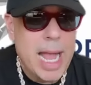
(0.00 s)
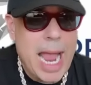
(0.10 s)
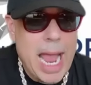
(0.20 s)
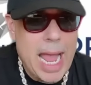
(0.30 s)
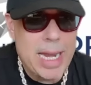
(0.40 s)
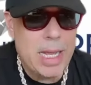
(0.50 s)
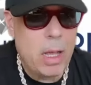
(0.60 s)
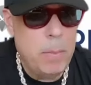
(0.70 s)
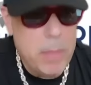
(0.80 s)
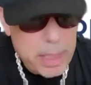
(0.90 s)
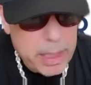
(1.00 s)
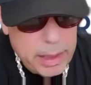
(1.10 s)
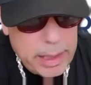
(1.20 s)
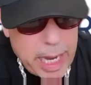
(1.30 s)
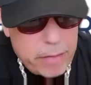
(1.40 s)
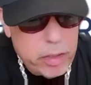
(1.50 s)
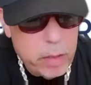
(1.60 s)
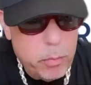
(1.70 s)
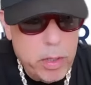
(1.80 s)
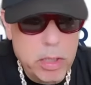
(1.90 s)
And immediately after
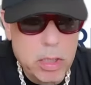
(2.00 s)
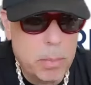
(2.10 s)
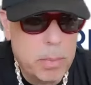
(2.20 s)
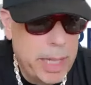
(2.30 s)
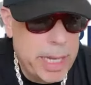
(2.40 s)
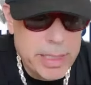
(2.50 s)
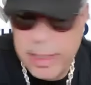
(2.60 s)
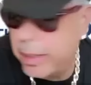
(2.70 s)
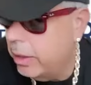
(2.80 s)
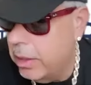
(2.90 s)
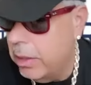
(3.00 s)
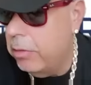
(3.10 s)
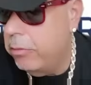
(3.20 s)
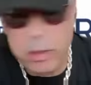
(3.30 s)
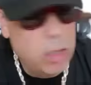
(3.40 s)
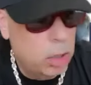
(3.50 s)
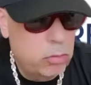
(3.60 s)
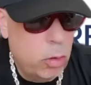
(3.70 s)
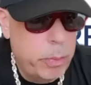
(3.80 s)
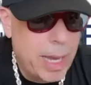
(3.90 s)
the Breeders' Cup Classic, Rick
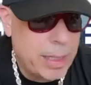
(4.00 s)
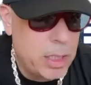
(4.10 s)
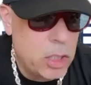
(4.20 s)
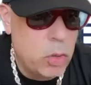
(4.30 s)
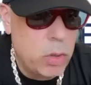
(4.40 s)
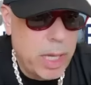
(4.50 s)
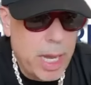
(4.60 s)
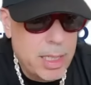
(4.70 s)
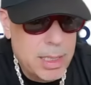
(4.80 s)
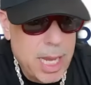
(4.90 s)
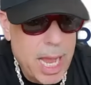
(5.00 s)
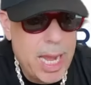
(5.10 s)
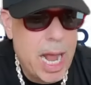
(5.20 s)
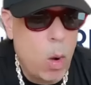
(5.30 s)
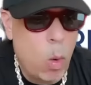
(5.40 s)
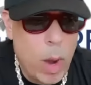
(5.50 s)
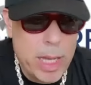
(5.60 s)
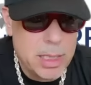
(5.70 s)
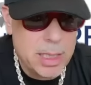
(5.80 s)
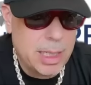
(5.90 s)
Dutrow packed his suitcase, head out
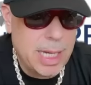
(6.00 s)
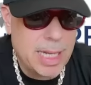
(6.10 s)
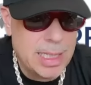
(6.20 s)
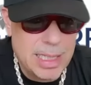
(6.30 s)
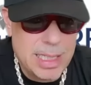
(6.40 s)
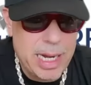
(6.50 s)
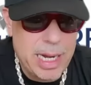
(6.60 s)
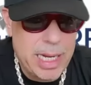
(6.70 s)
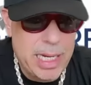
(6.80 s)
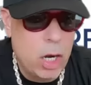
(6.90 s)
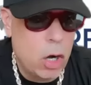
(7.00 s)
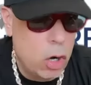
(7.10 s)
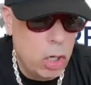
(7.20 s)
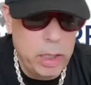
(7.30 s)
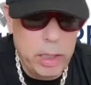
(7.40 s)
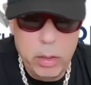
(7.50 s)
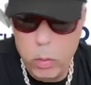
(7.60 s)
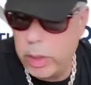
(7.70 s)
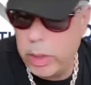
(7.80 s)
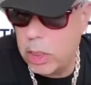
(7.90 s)
west, got to Santa Anita early with